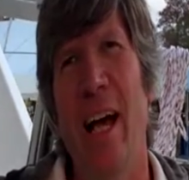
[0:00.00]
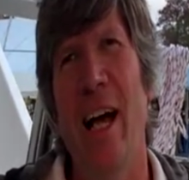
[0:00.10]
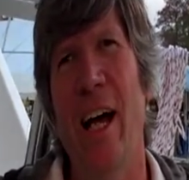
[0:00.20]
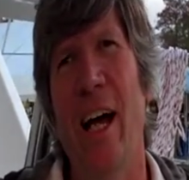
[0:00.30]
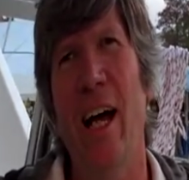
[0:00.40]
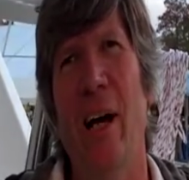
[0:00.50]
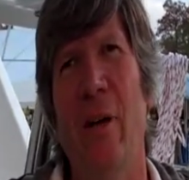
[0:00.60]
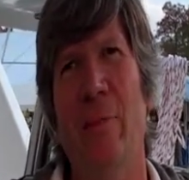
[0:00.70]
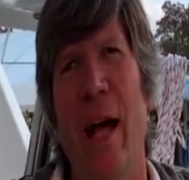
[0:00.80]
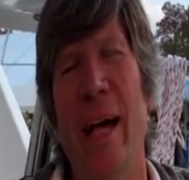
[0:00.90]

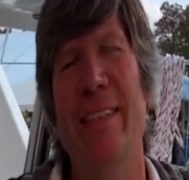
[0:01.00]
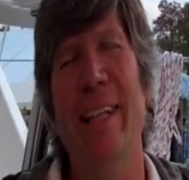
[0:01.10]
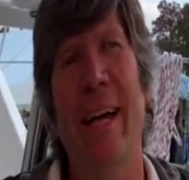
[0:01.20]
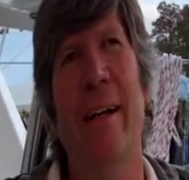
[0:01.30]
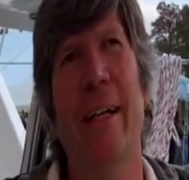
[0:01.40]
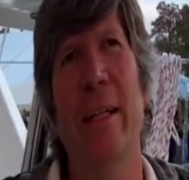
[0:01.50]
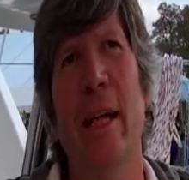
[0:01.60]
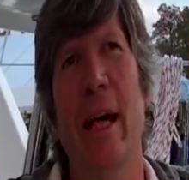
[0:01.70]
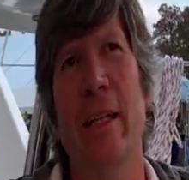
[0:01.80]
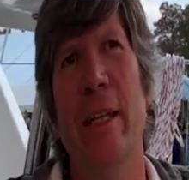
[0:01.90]
I doubt it.
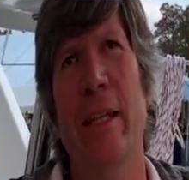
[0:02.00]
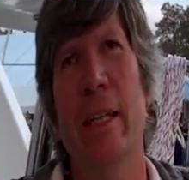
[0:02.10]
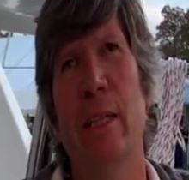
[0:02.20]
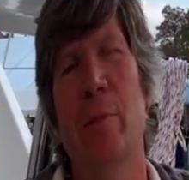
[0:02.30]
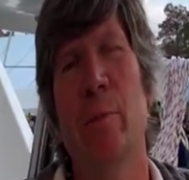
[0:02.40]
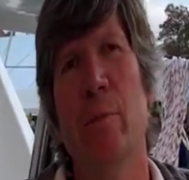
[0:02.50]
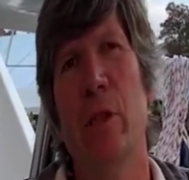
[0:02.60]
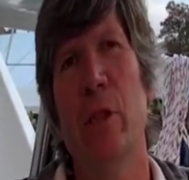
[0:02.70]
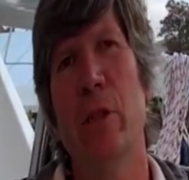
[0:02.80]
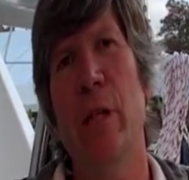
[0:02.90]
I think it's
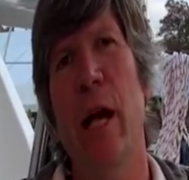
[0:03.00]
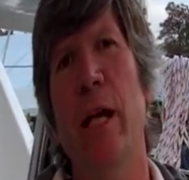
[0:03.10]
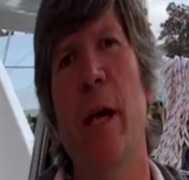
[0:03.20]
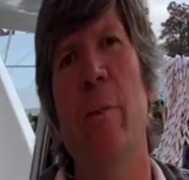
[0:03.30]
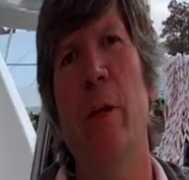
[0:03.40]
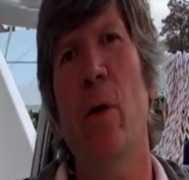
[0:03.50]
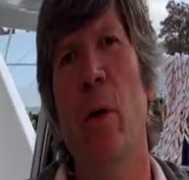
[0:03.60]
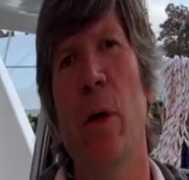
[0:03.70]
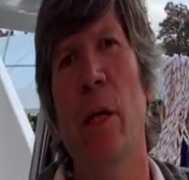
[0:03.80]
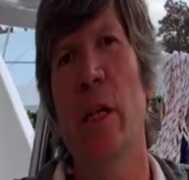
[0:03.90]
too tied up in
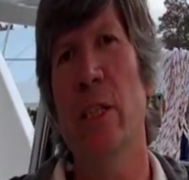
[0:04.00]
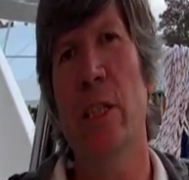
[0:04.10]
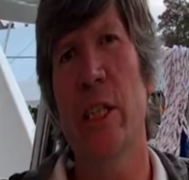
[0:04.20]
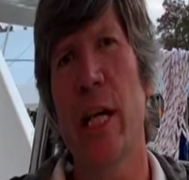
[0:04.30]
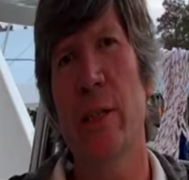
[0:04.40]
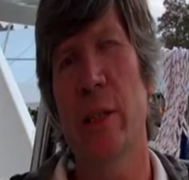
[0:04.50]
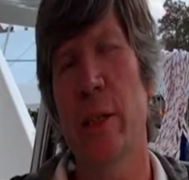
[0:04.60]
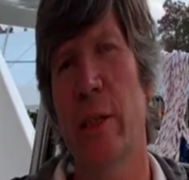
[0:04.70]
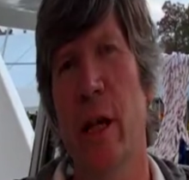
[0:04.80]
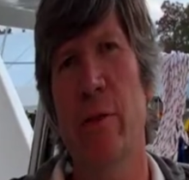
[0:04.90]
court. It's just got
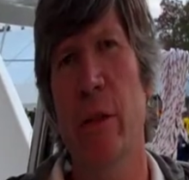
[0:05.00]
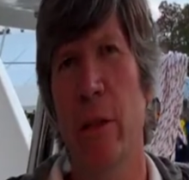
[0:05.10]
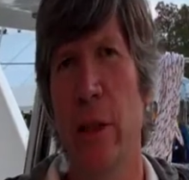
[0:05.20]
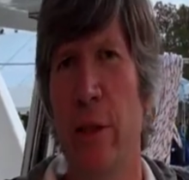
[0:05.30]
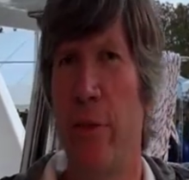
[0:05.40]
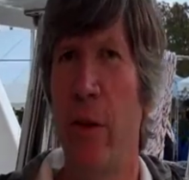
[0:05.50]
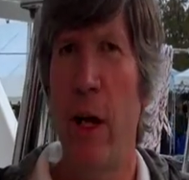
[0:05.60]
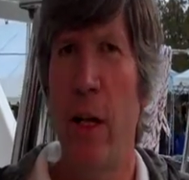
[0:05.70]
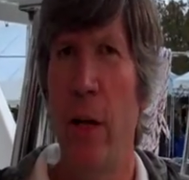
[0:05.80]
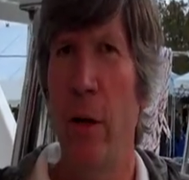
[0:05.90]
too convoluted to
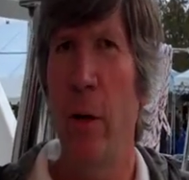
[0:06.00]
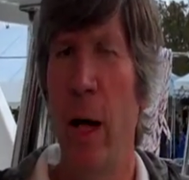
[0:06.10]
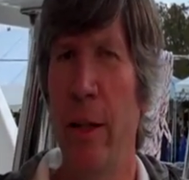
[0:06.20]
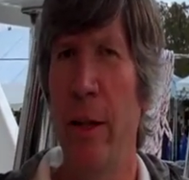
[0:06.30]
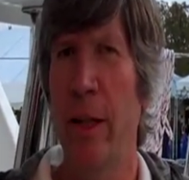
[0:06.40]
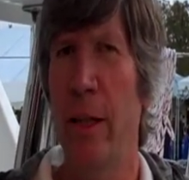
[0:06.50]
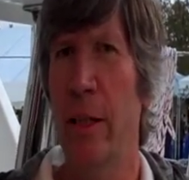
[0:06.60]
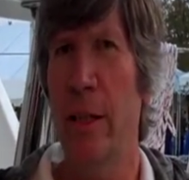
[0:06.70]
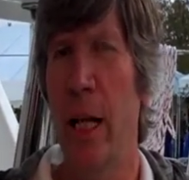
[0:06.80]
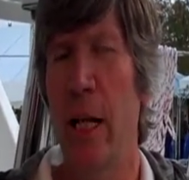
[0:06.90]
follow. I think
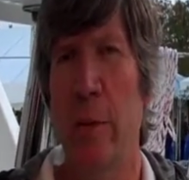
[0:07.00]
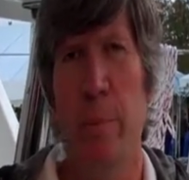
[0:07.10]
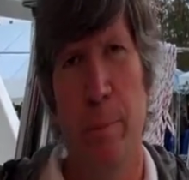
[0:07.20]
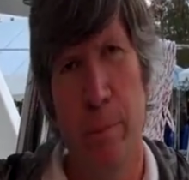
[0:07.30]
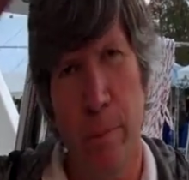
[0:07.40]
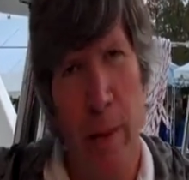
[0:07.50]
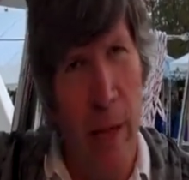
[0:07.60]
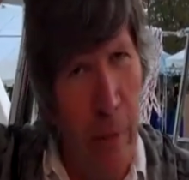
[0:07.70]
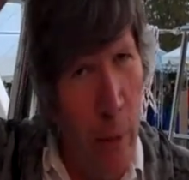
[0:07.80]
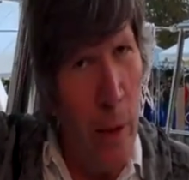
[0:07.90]
it's kind of
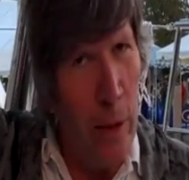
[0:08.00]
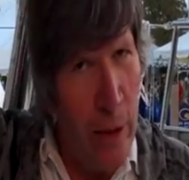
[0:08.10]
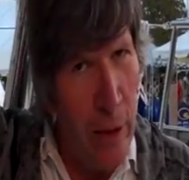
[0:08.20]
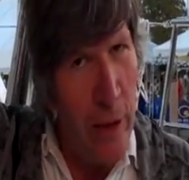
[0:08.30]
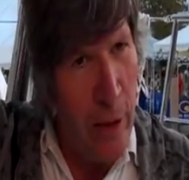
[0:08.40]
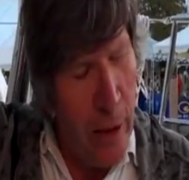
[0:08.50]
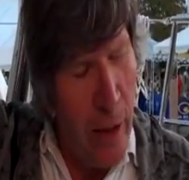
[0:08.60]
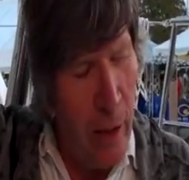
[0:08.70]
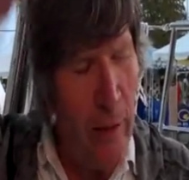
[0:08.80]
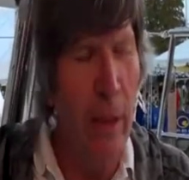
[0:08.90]
everyone's, you know,